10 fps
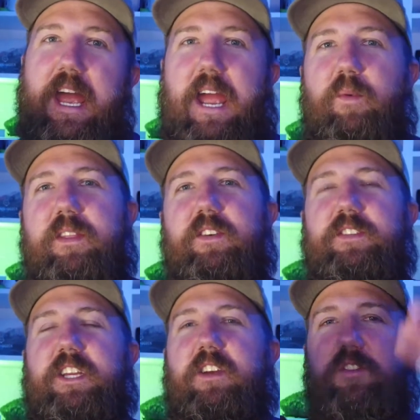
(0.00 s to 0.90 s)
And with
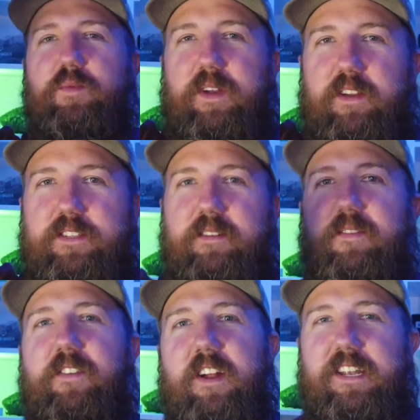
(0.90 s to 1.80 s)
those huge windows in
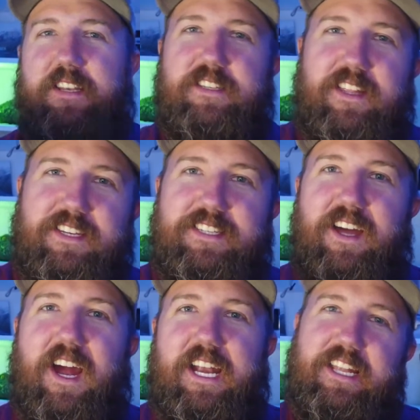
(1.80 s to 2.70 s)
front and to the
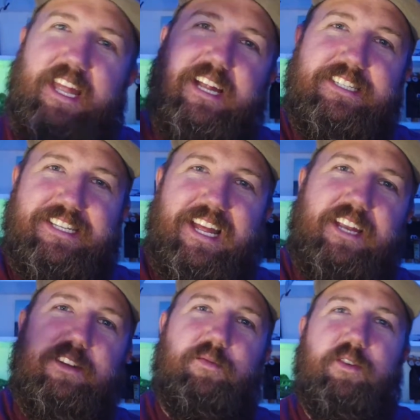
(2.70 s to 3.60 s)
side and that
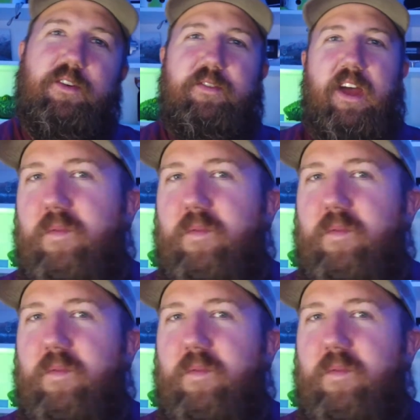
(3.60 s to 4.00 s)
slanted roof,